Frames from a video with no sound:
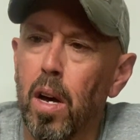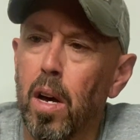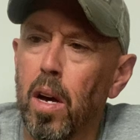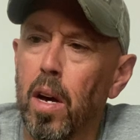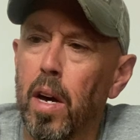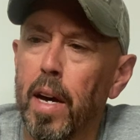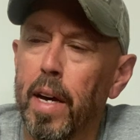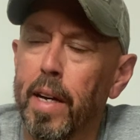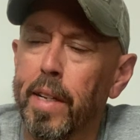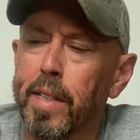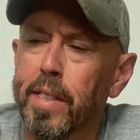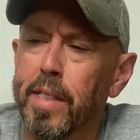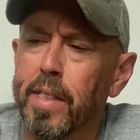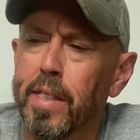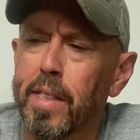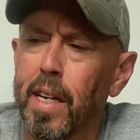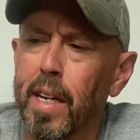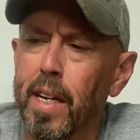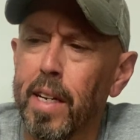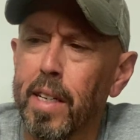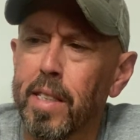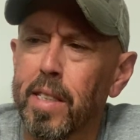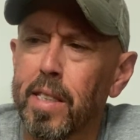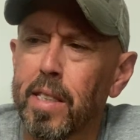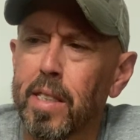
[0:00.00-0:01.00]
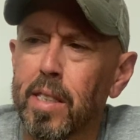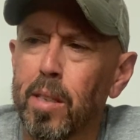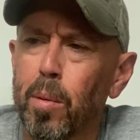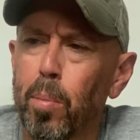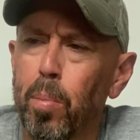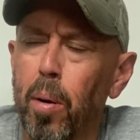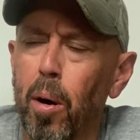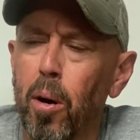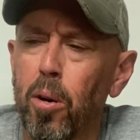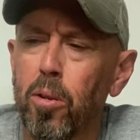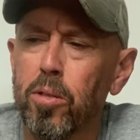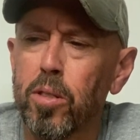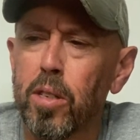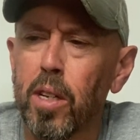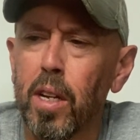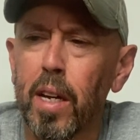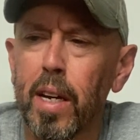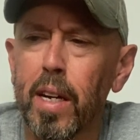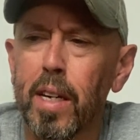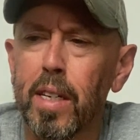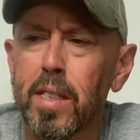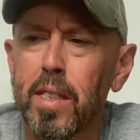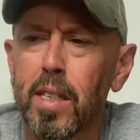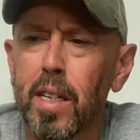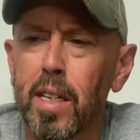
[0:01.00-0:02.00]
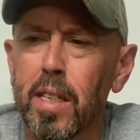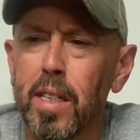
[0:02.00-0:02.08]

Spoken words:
it supposedly is a